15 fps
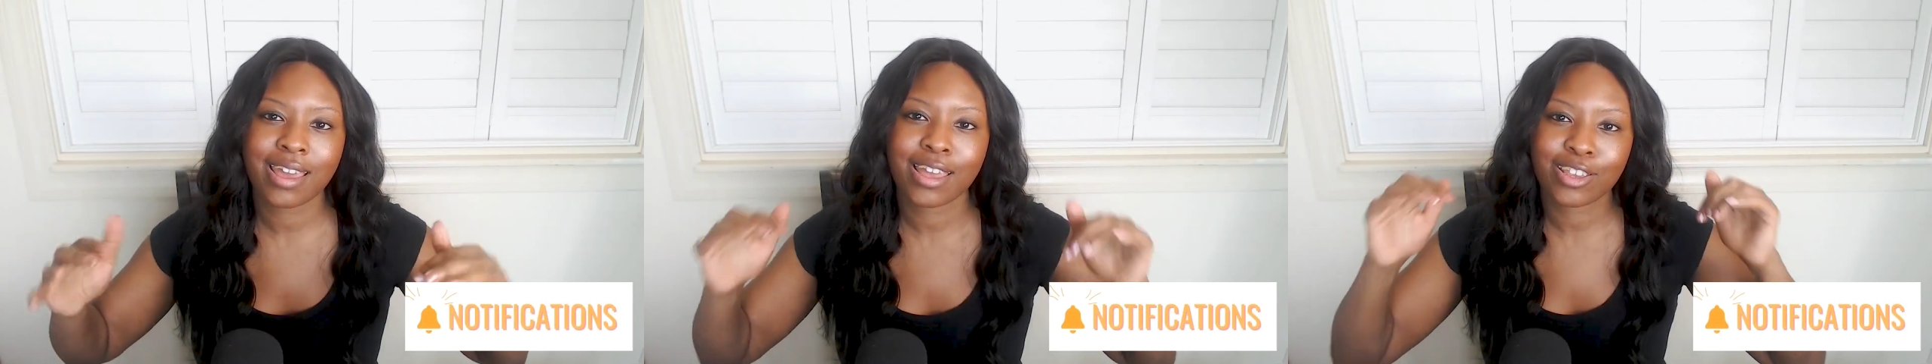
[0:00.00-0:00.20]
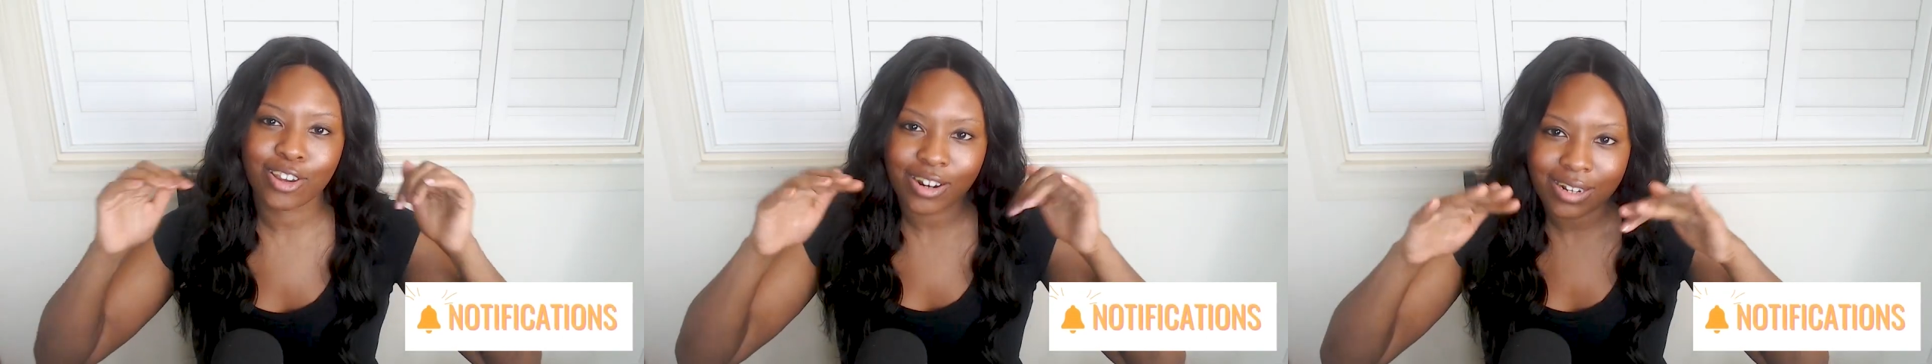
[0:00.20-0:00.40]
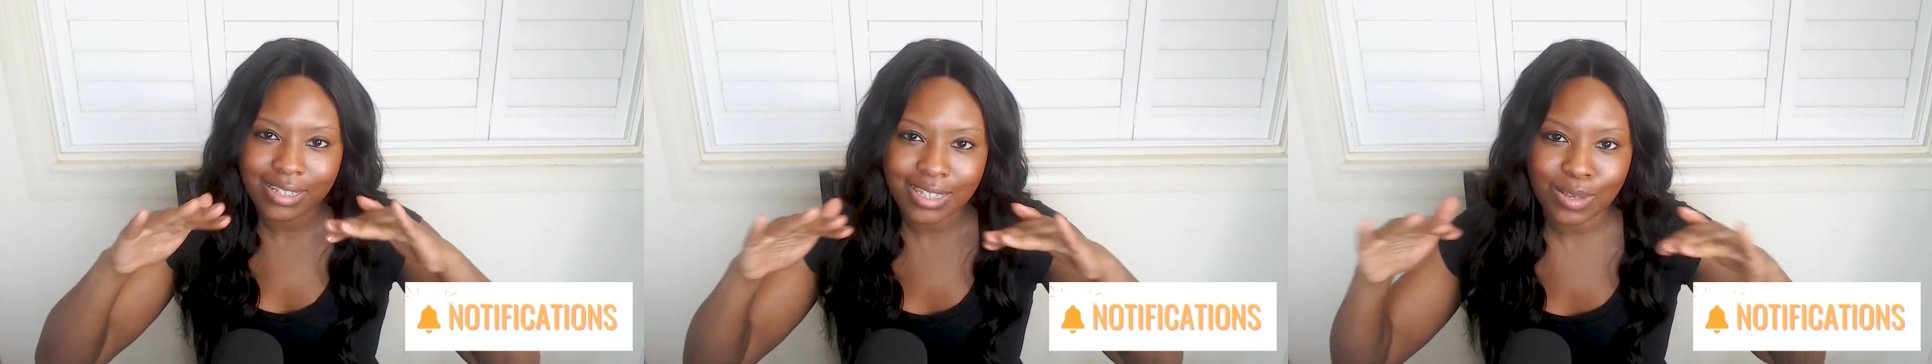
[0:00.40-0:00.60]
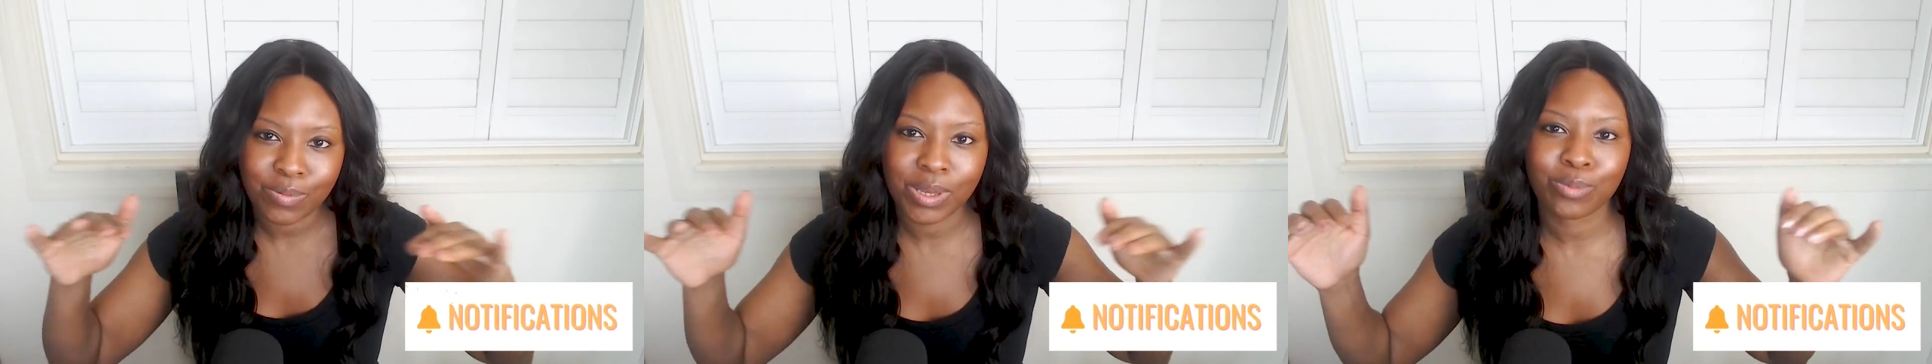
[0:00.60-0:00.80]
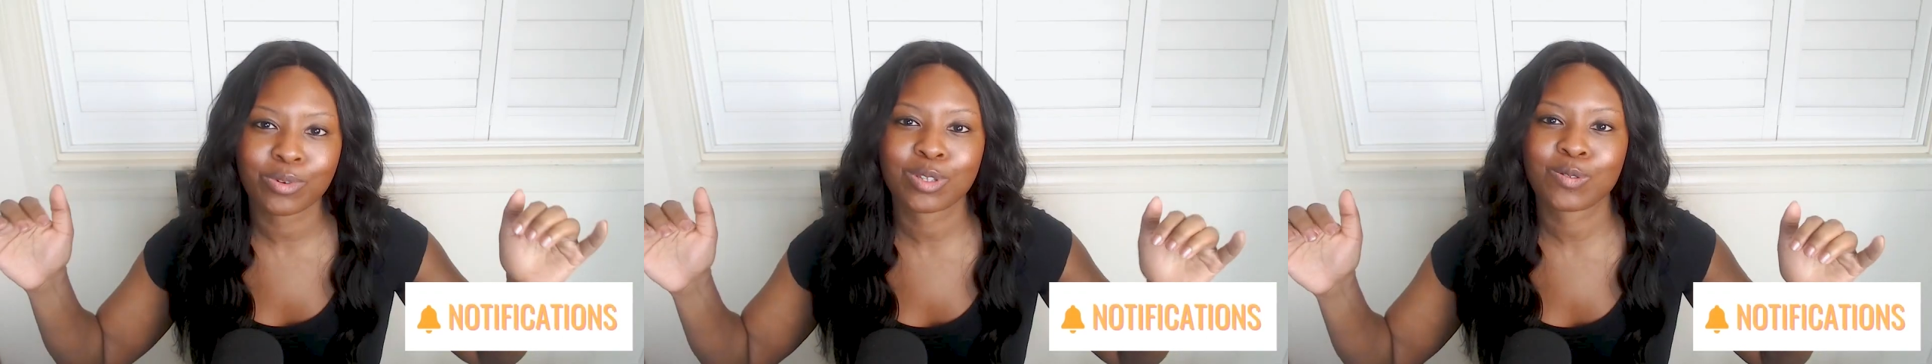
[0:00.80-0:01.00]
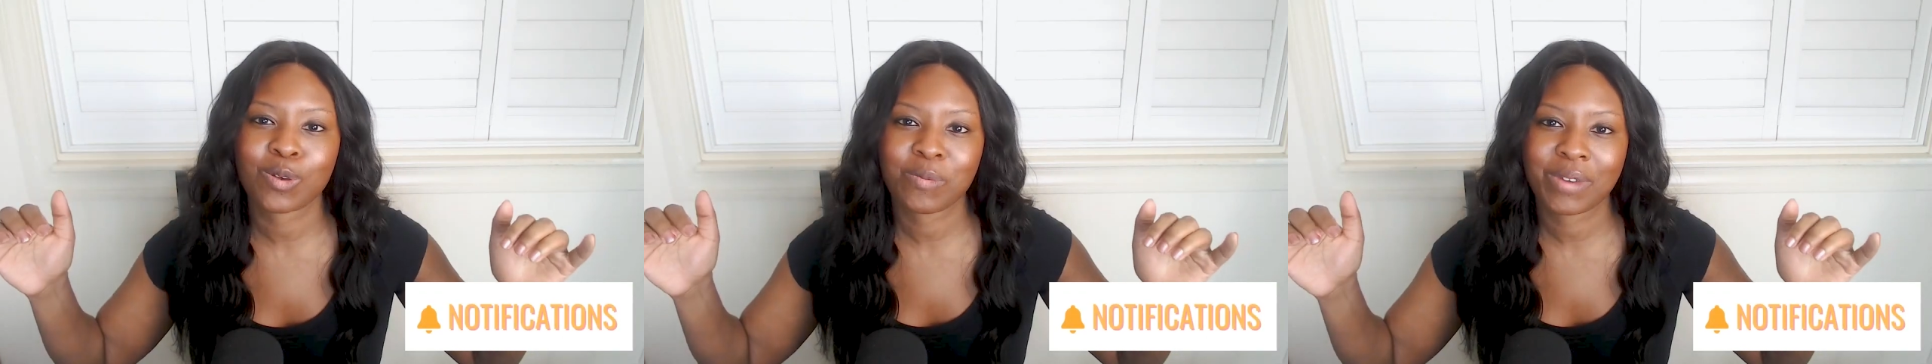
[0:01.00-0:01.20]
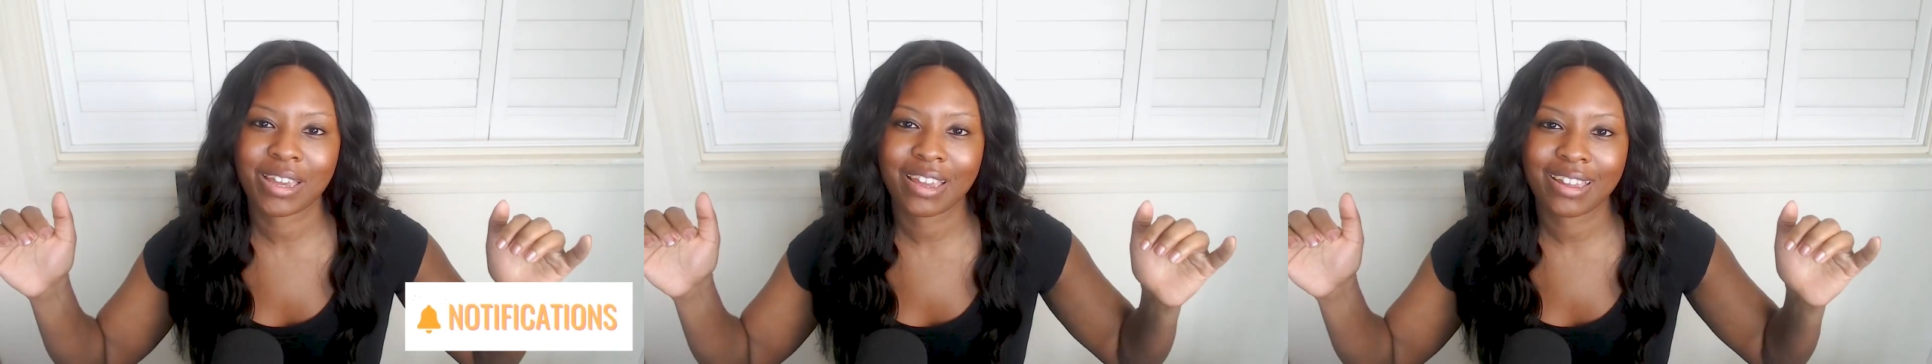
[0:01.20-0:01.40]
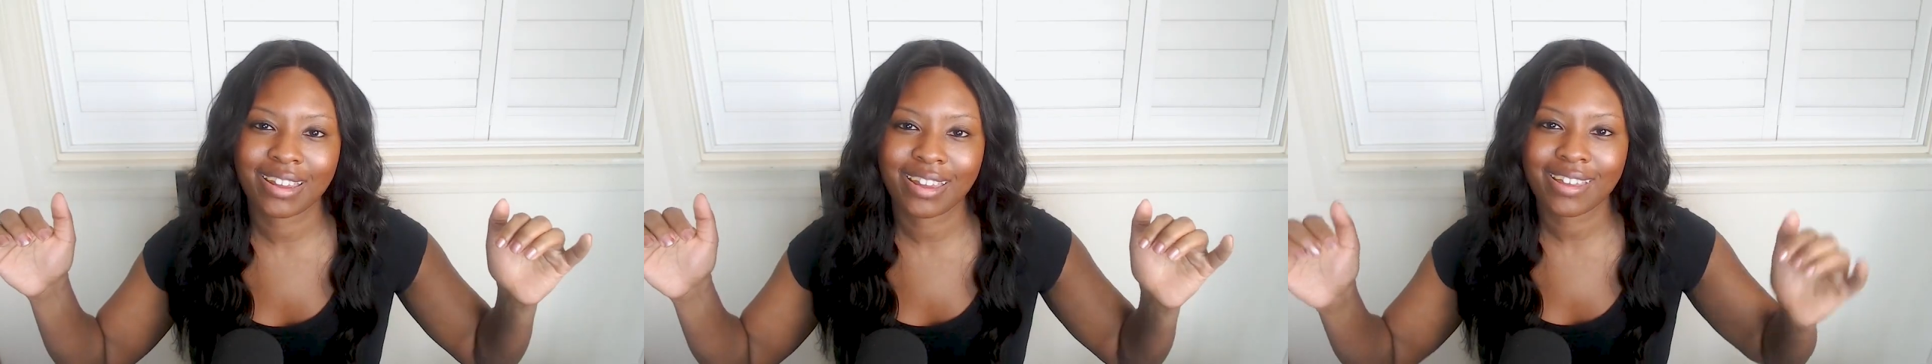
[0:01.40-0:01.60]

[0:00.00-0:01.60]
and you're going to see people swimming in it.